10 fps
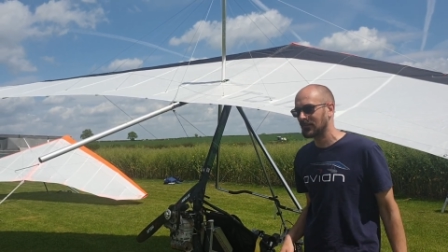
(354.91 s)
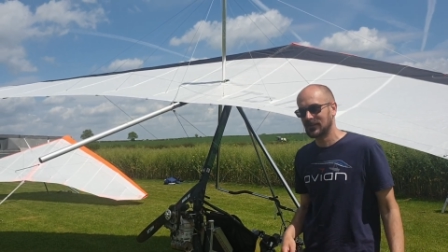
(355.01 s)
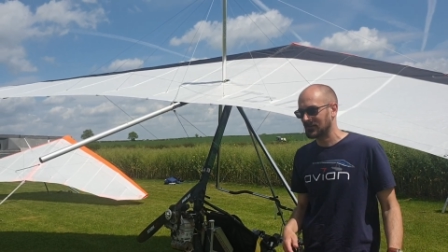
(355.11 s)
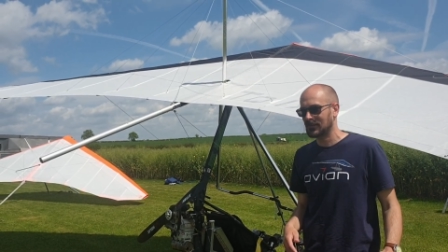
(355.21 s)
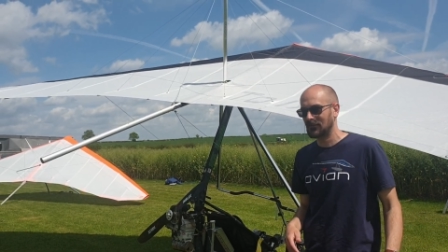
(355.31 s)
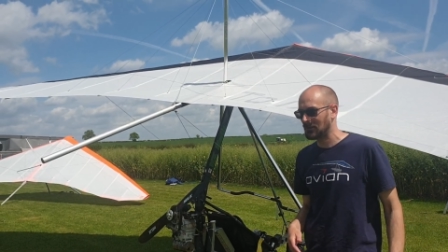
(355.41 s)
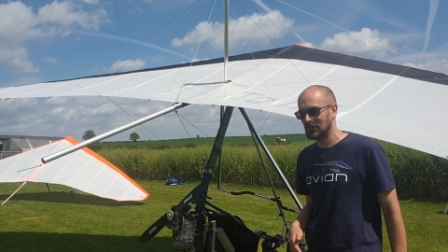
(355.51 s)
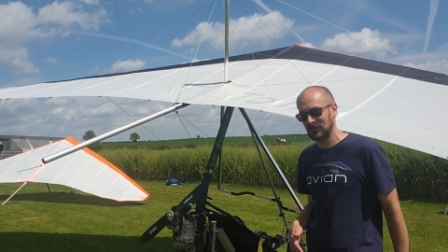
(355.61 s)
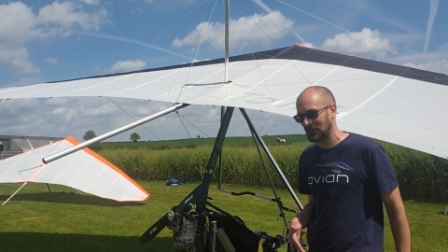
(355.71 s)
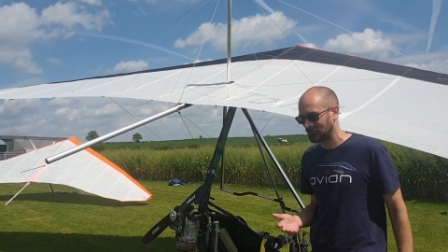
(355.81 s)
This is something
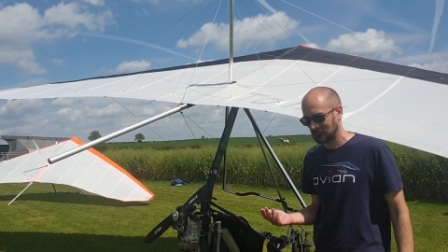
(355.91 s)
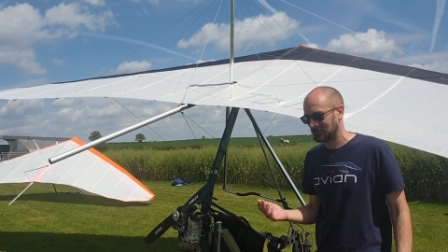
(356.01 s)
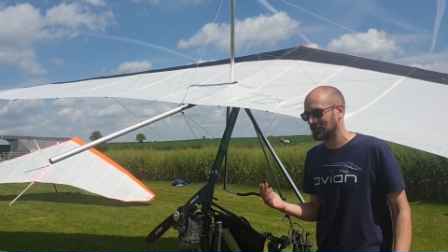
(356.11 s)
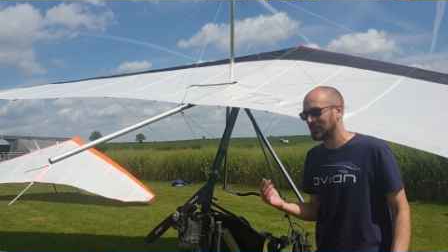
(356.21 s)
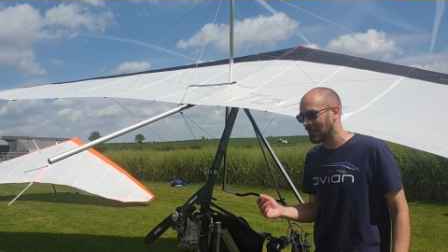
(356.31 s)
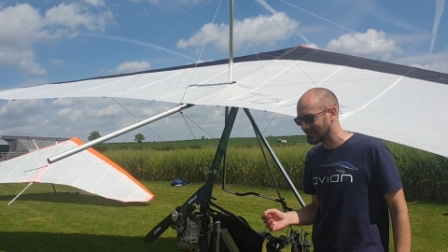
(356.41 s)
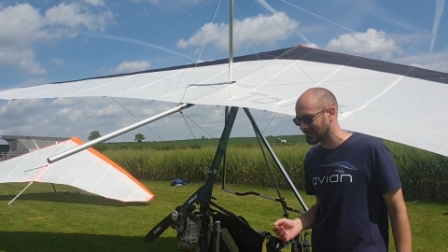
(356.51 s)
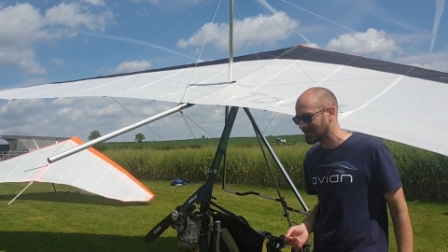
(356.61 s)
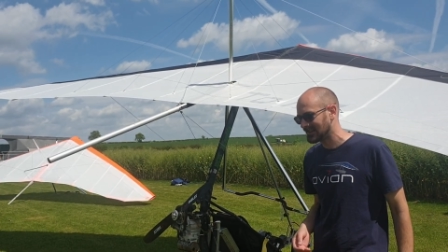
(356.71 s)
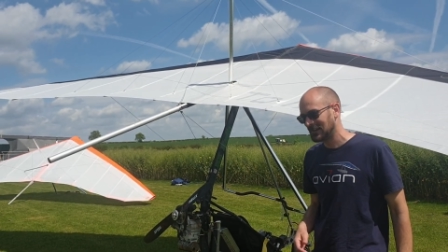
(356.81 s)
which I've
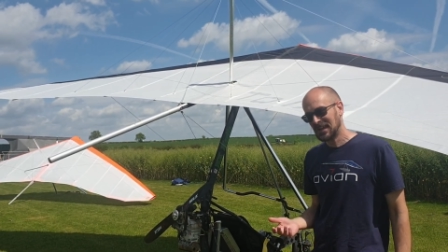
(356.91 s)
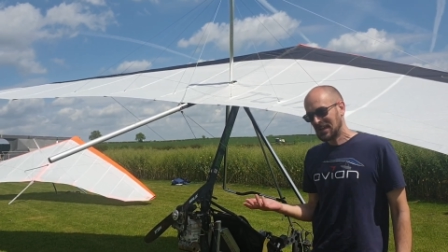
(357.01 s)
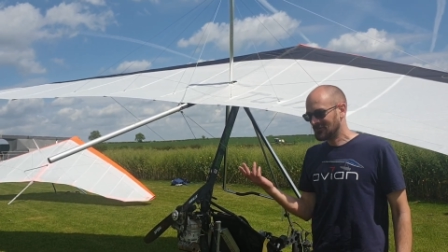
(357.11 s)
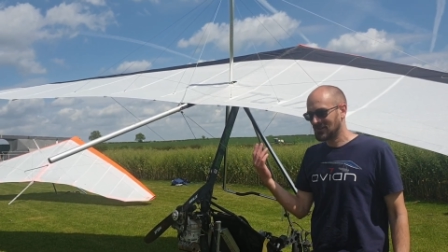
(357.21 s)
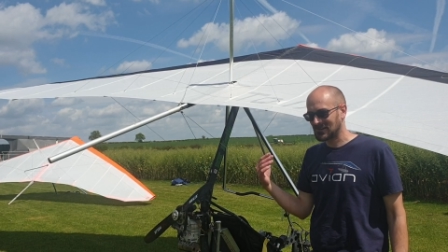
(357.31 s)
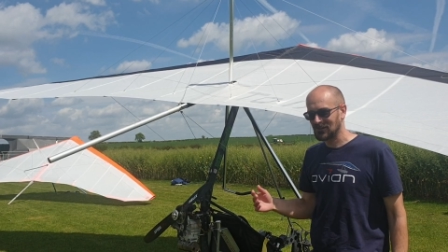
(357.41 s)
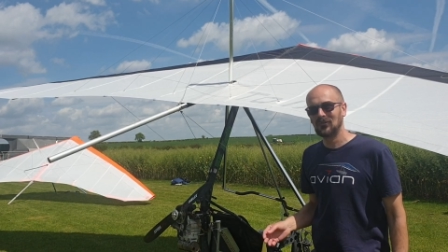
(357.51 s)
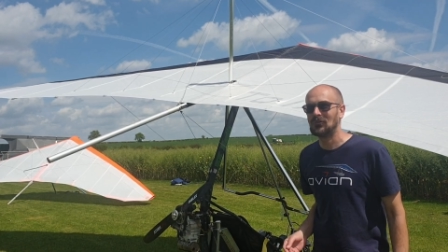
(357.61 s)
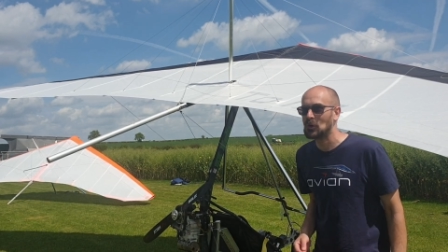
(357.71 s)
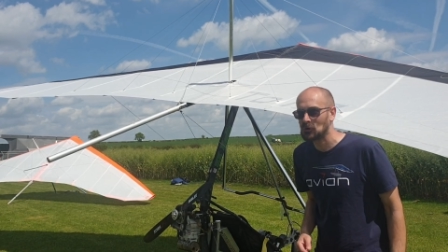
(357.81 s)
seen written
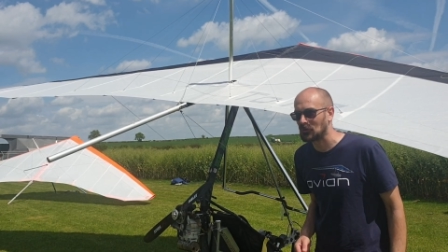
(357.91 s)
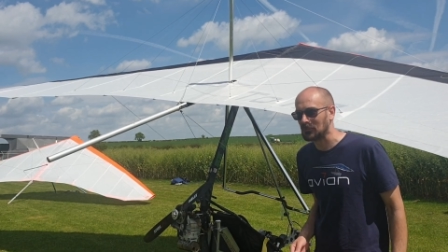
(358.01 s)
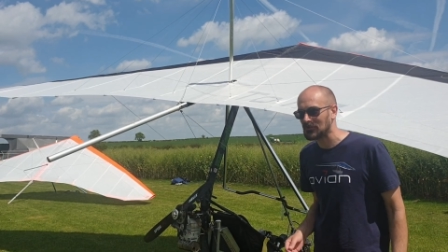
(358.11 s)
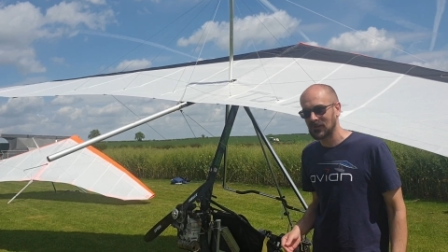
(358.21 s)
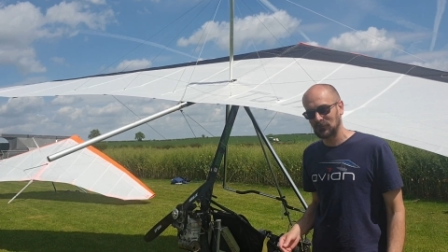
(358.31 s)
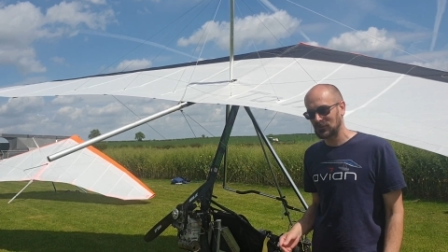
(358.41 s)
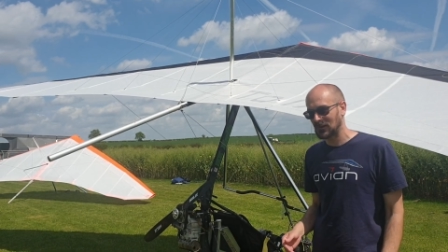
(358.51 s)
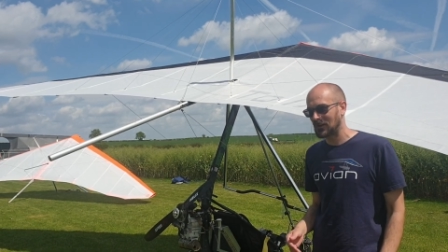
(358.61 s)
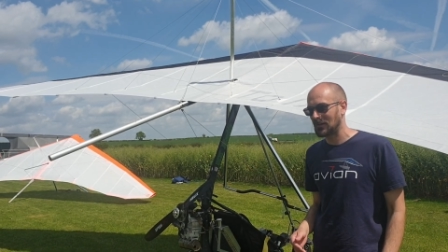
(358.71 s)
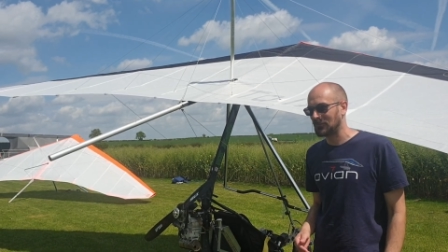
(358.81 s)
on forums several
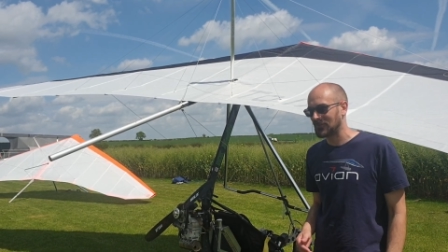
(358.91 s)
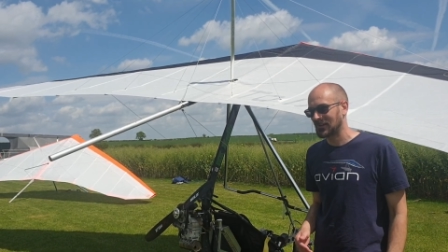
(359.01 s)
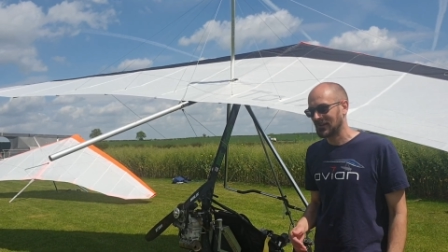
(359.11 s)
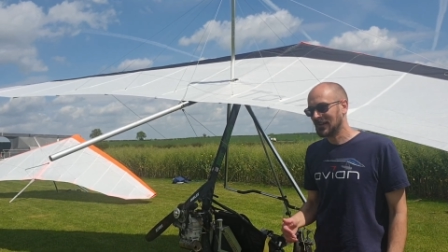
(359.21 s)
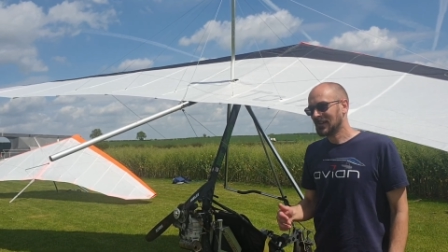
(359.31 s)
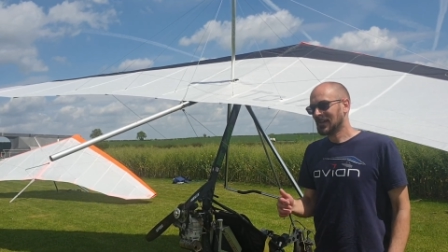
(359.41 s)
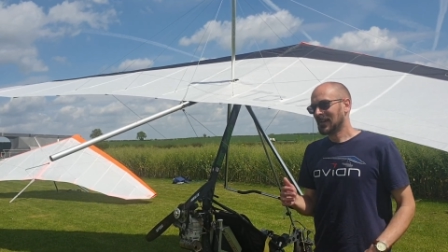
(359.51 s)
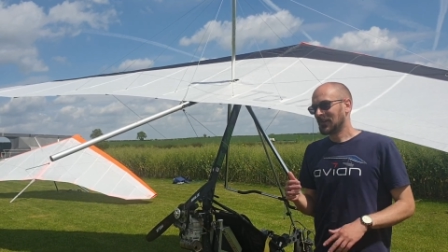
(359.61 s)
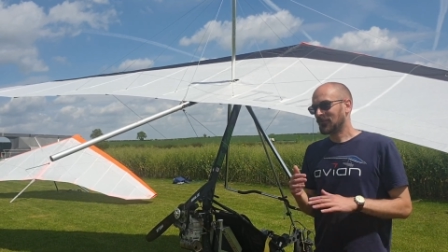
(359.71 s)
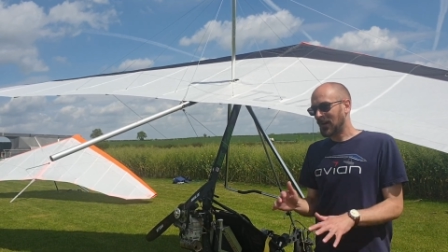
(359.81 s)
times, and
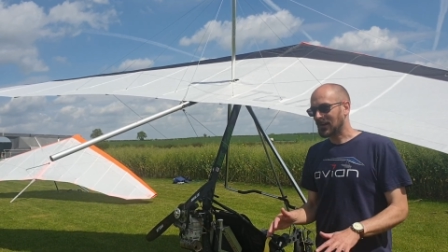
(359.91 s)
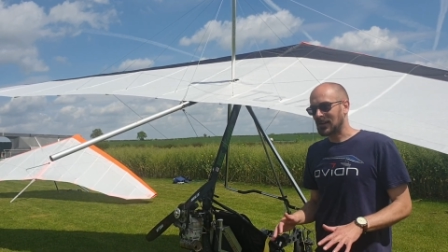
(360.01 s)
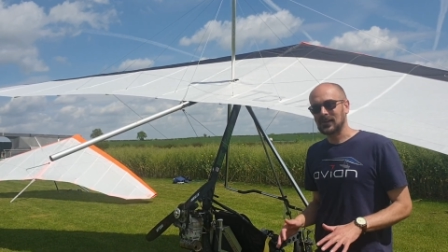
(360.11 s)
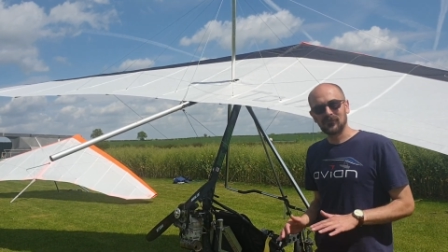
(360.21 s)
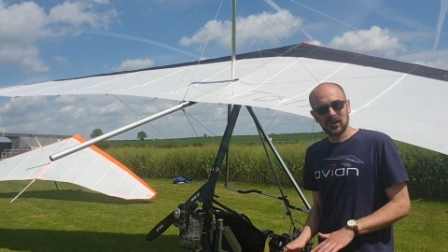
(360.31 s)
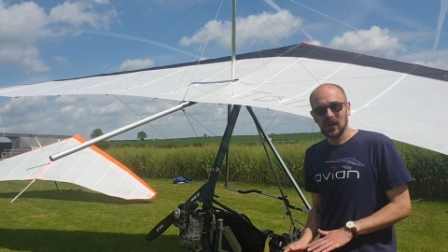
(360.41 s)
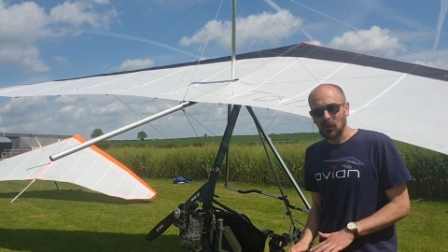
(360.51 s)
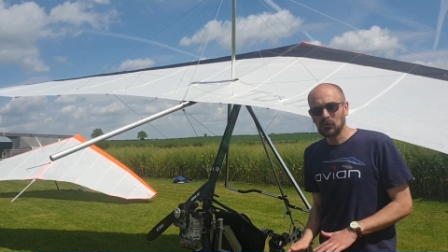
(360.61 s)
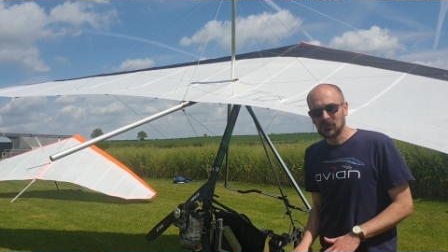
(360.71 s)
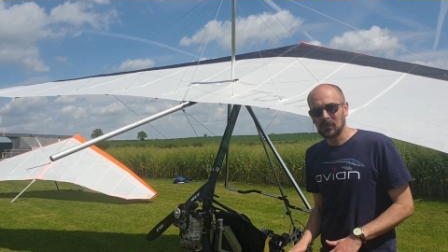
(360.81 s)
frankly, for
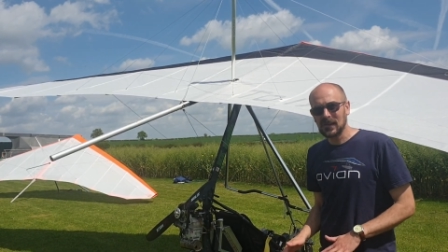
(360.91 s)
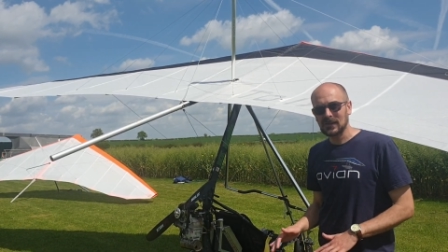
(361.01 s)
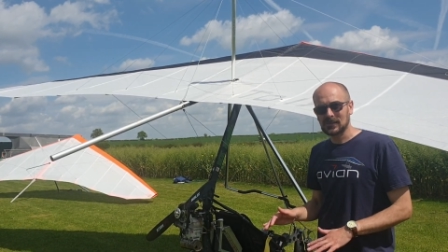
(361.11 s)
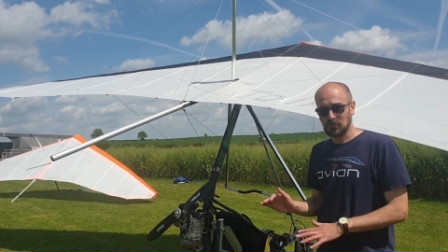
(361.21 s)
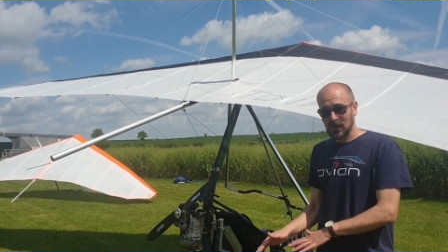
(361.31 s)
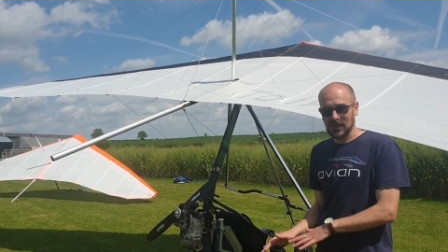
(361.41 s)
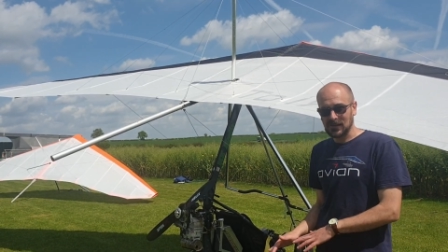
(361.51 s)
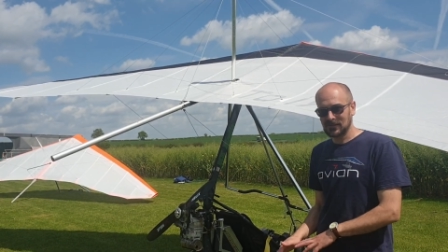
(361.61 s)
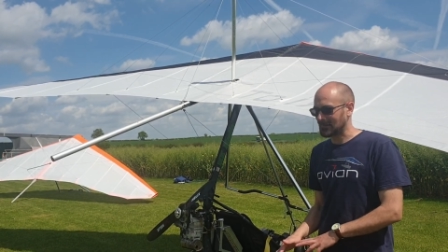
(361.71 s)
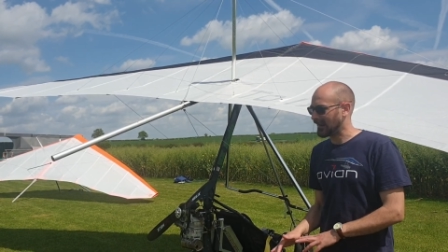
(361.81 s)
low speed
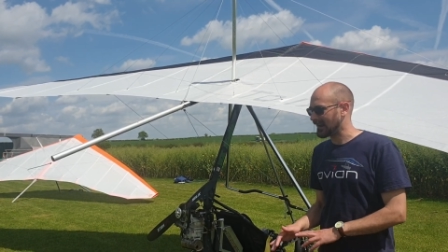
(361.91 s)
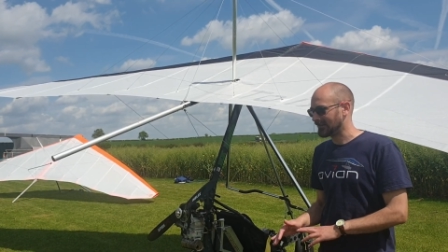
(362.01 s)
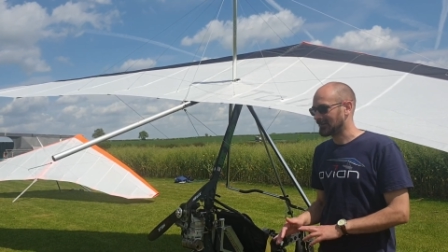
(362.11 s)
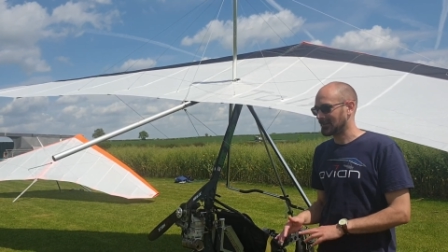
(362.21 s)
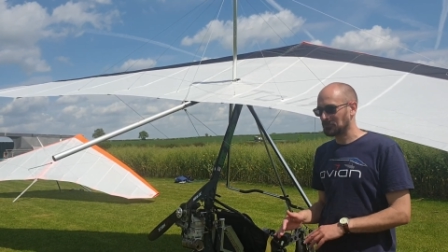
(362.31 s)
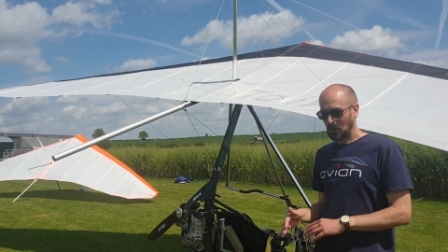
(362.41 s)
wings, and